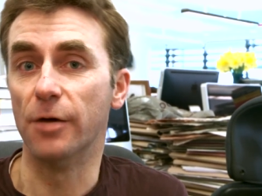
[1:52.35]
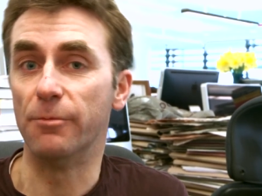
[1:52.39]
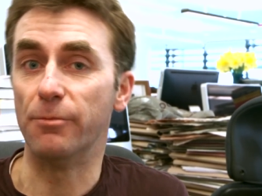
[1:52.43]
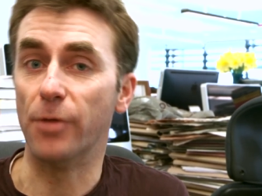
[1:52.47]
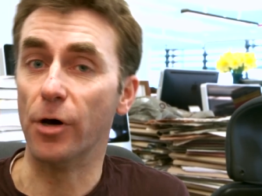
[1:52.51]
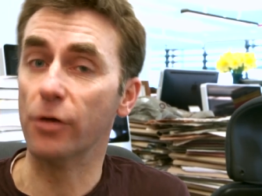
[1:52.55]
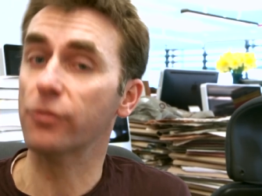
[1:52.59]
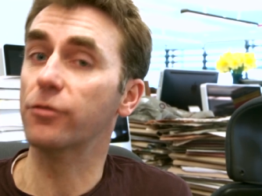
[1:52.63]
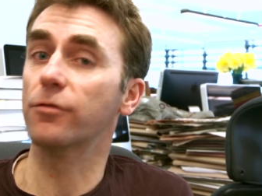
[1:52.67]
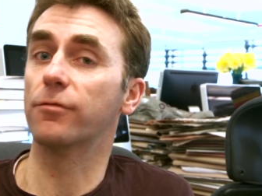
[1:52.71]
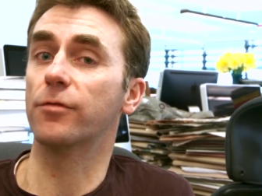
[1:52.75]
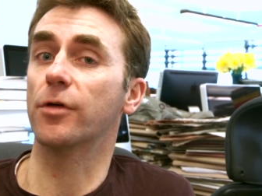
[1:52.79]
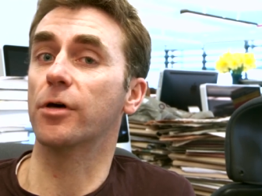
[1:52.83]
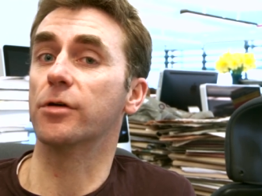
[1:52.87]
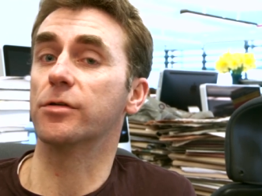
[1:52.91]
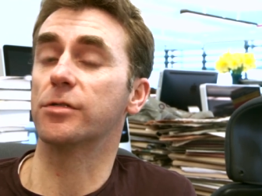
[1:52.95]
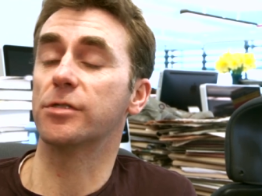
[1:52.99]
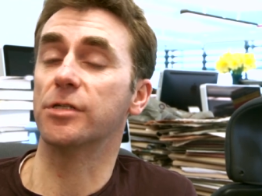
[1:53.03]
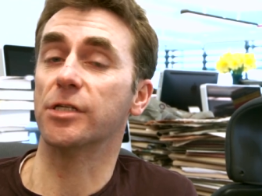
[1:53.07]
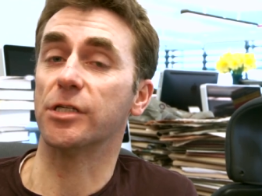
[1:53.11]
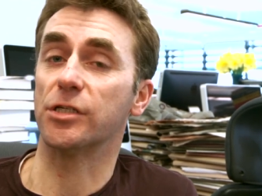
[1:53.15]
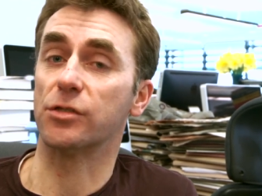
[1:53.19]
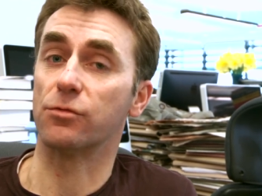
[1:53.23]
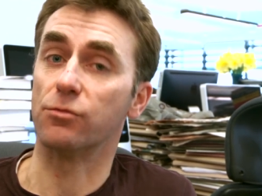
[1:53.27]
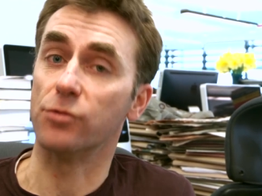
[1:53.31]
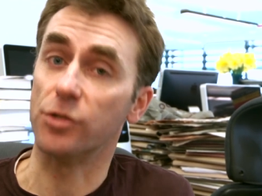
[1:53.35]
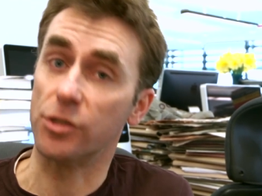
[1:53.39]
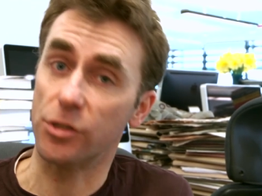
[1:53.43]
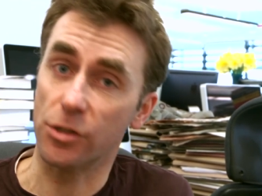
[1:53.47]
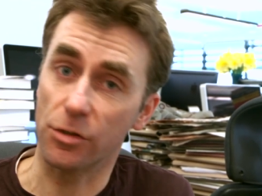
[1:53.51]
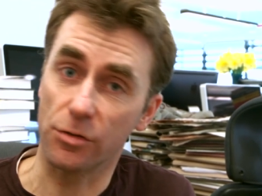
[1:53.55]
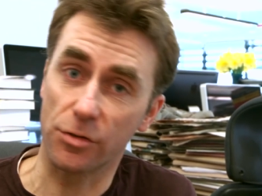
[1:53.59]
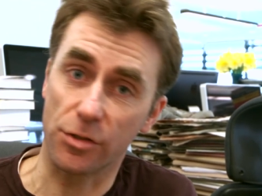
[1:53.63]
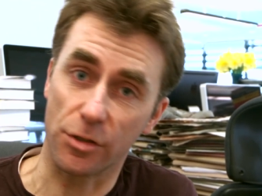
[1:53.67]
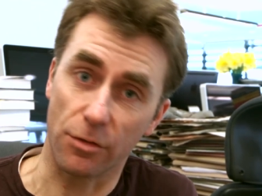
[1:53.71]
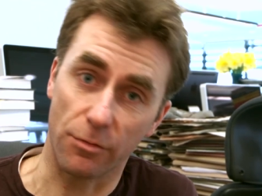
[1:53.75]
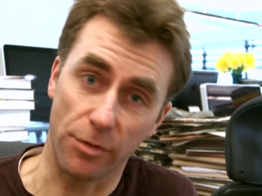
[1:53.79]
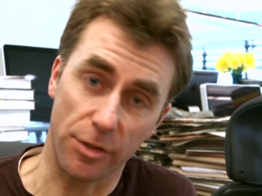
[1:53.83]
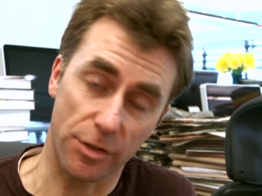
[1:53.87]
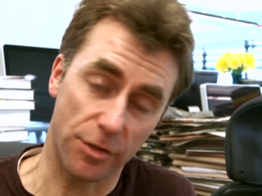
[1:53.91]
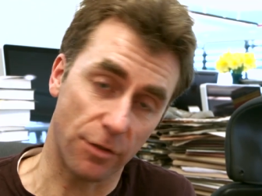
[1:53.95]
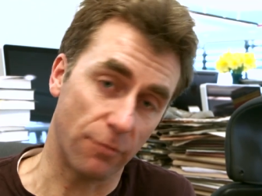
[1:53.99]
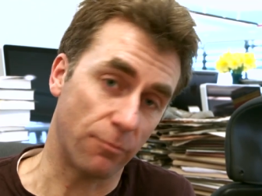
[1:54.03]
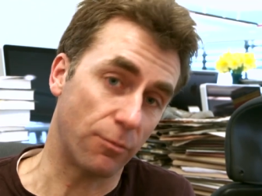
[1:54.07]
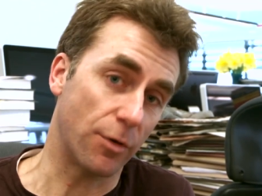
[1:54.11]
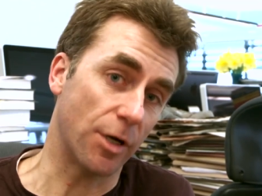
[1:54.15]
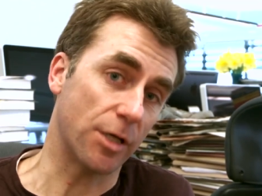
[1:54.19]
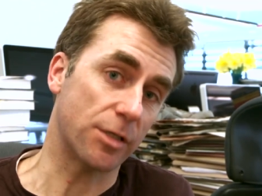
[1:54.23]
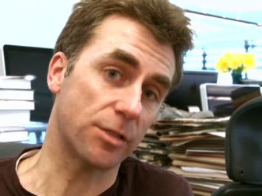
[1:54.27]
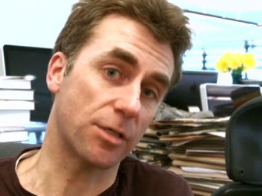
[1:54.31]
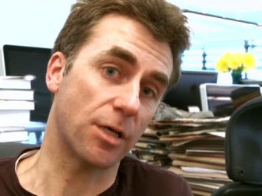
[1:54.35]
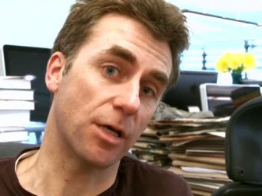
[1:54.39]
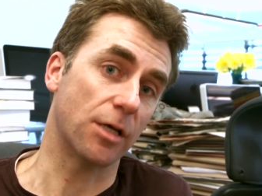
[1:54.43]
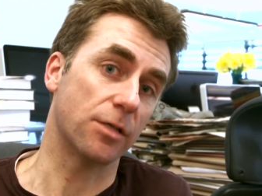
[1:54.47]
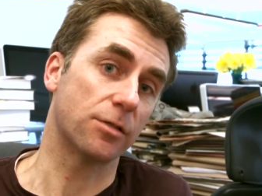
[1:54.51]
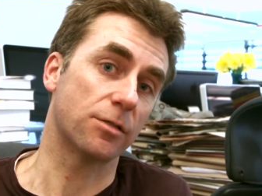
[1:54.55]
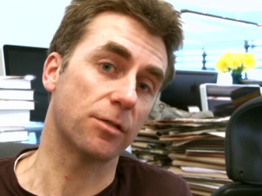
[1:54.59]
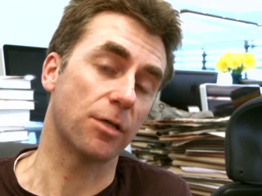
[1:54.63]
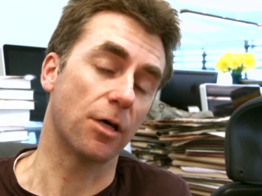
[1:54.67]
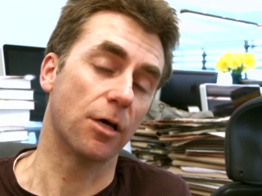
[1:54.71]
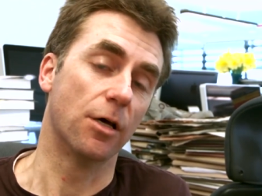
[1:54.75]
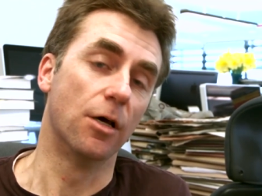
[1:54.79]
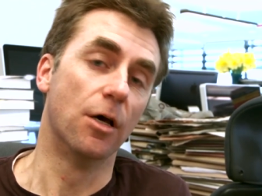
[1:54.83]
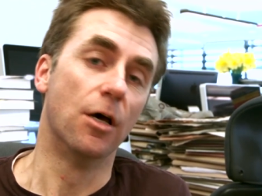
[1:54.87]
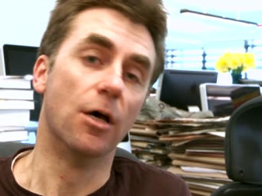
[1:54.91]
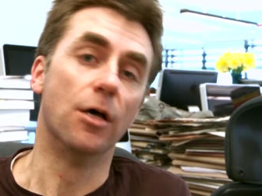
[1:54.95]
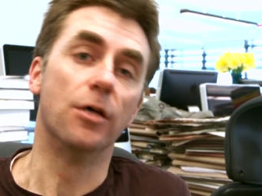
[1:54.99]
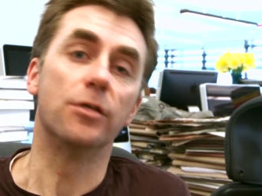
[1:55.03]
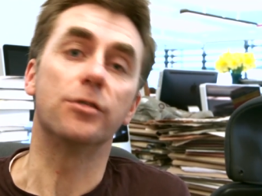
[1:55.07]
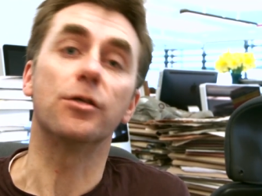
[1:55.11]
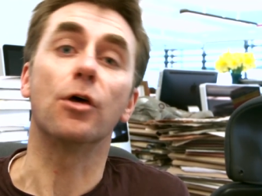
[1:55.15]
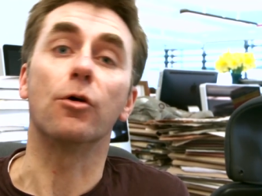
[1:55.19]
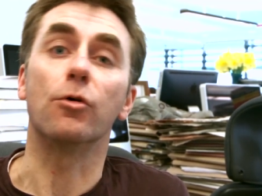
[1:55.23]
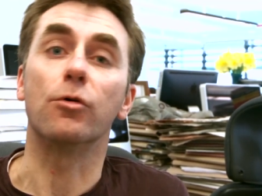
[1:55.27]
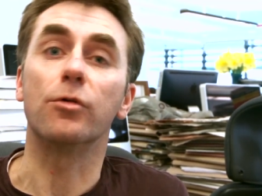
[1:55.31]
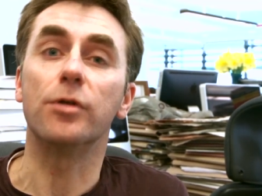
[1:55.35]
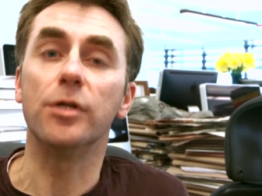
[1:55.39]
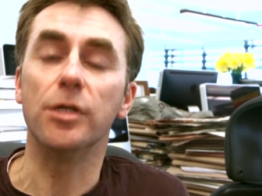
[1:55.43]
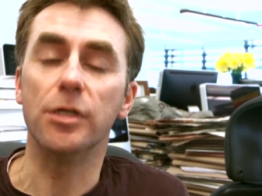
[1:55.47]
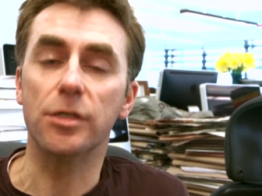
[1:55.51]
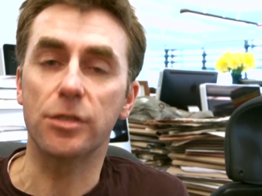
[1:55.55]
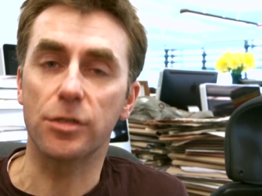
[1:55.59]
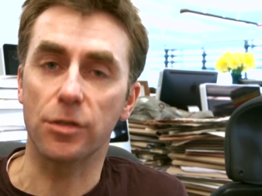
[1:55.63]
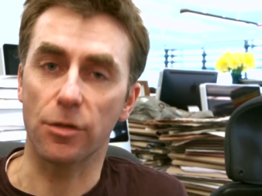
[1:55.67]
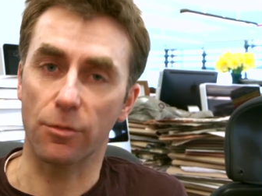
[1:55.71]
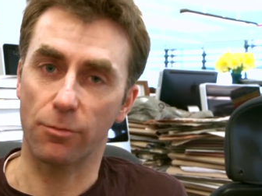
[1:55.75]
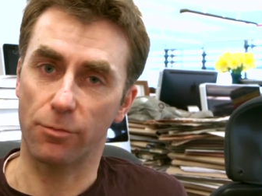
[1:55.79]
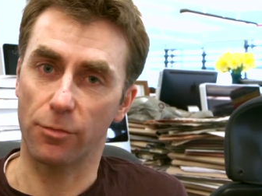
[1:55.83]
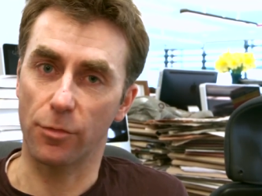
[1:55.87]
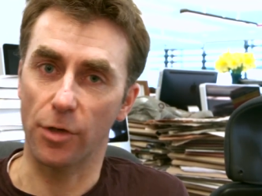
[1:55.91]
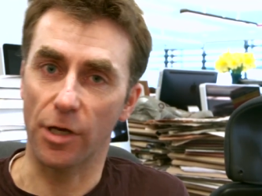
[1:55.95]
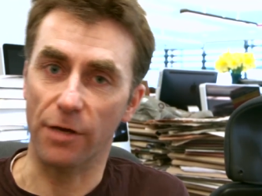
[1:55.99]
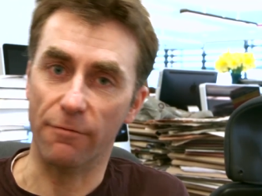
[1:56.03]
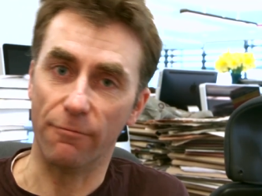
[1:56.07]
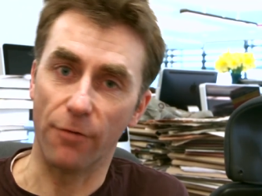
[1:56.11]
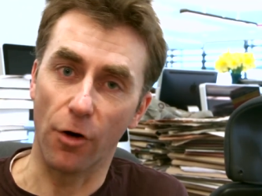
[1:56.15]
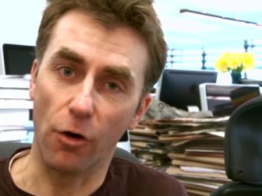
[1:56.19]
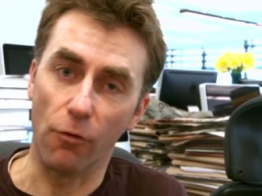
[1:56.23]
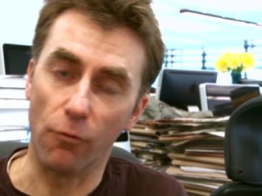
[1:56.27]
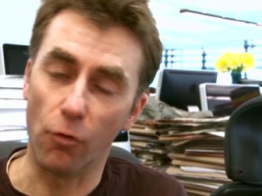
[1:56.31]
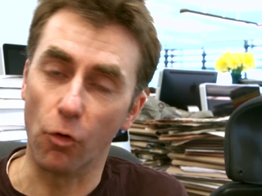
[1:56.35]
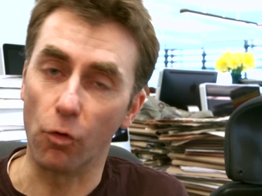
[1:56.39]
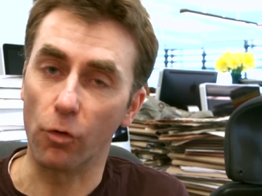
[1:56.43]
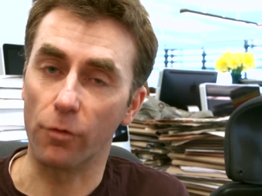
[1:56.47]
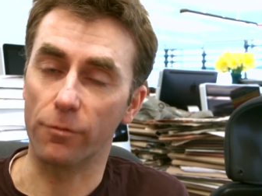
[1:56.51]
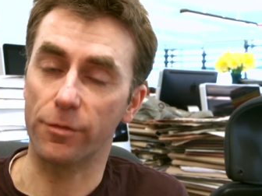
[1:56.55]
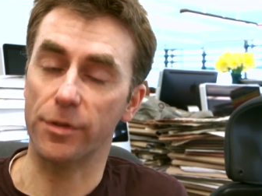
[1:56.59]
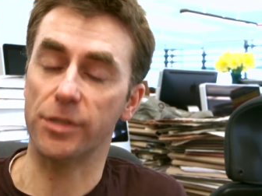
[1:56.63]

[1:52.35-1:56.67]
both of those things reduce the risk of breast cancer. So you'd need to involve all of